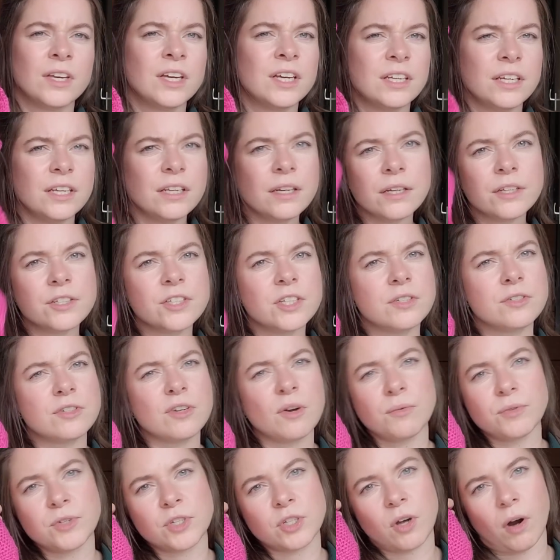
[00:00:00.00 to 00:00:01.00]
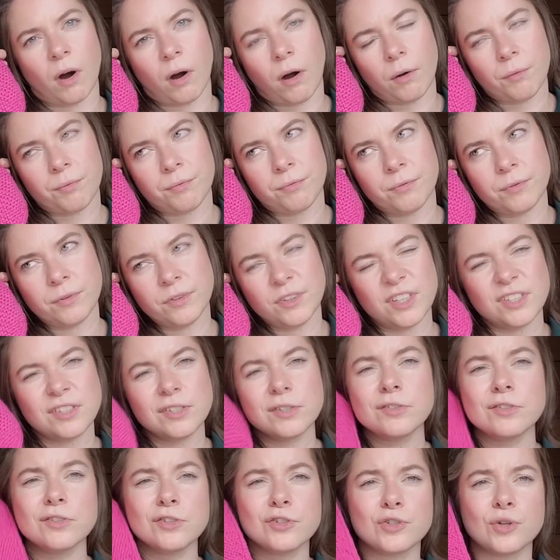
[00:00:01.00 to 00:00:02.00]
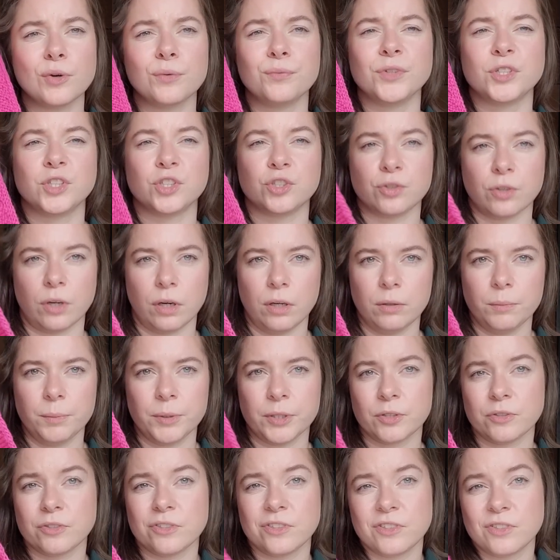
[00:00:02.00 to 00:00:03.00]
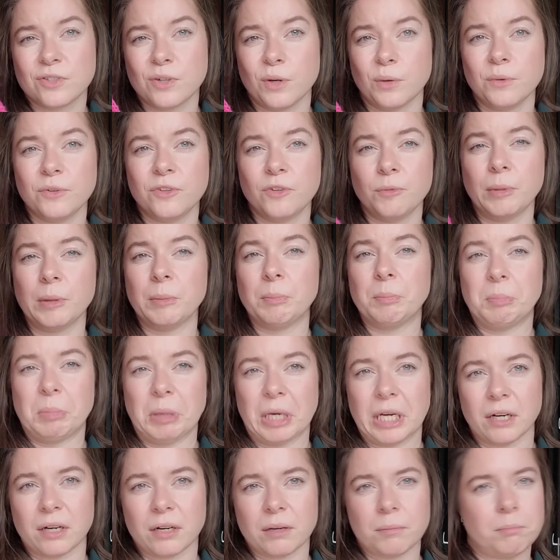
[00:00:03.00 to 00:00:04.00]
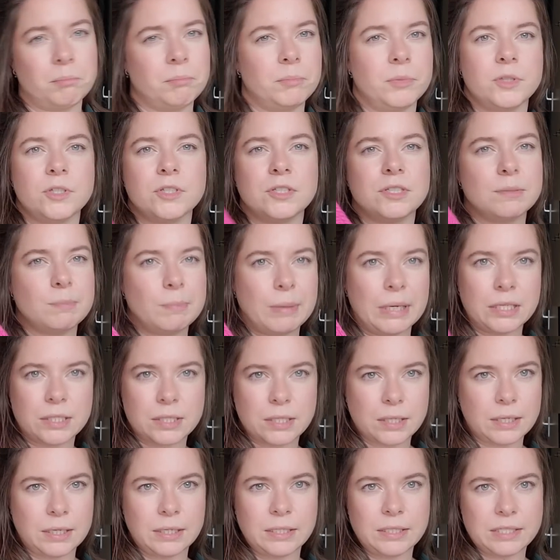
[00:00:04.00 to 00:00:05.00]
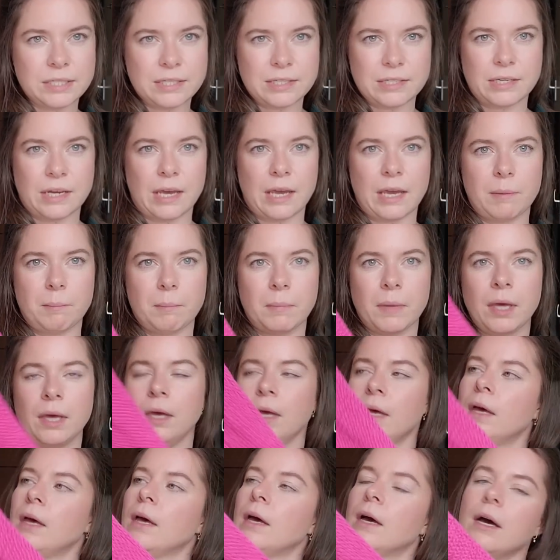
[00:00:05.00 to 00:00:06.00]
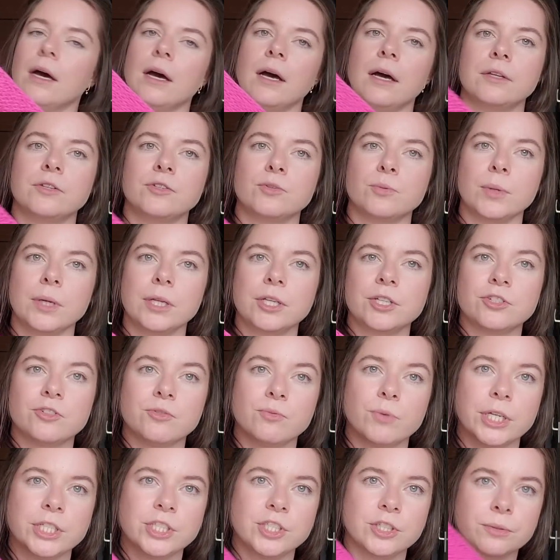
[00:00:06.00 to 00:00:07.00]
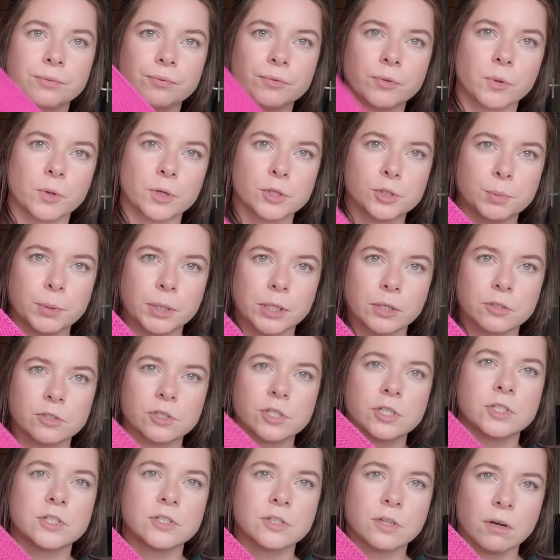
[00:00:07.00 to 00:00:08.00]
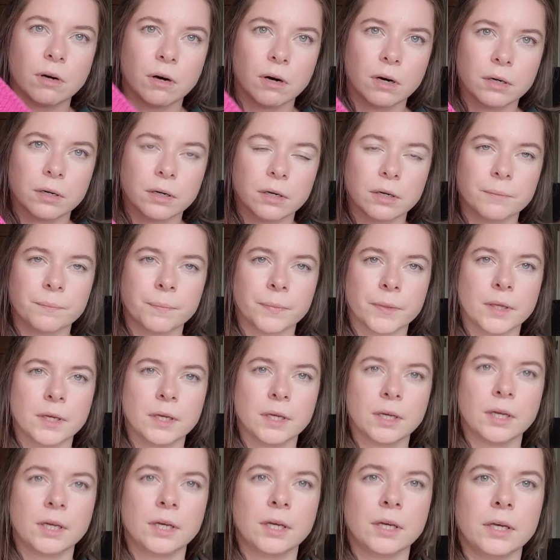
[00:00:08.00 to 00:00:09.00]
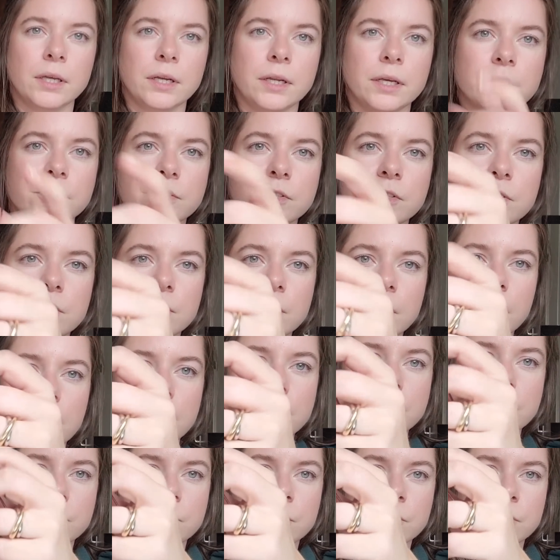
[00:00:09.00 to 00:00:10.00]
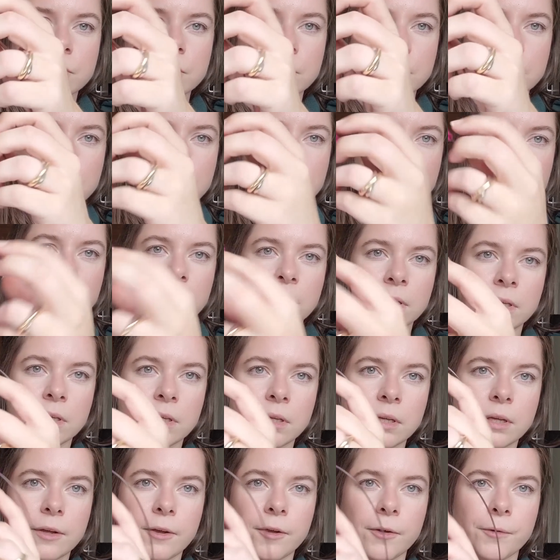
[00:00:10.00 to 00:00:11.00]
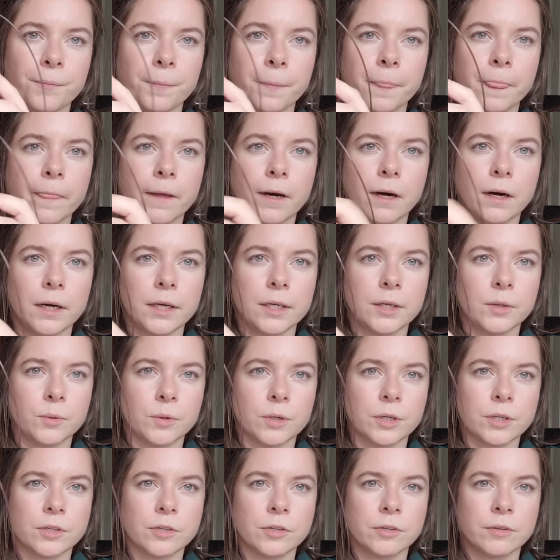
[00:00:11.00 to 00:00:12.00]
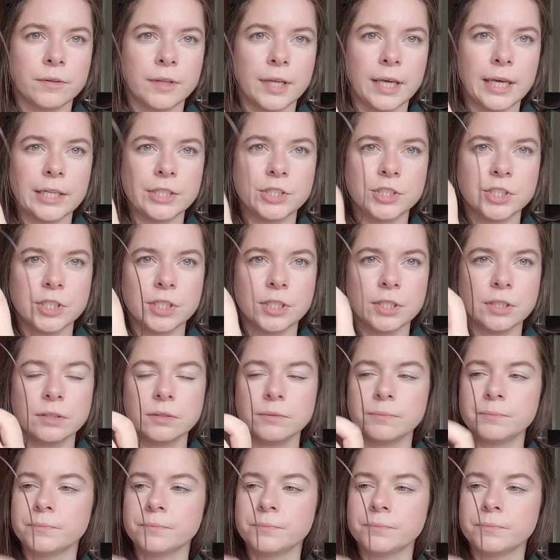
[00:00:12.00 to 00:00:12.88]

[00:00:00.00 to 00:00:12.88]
Did I say Sophie scarf? This is the Sophie shawl because it's going to be bigger, but it's basically the same. It's really stretchy, of course, because it's garter. It has this nice I-cord edging.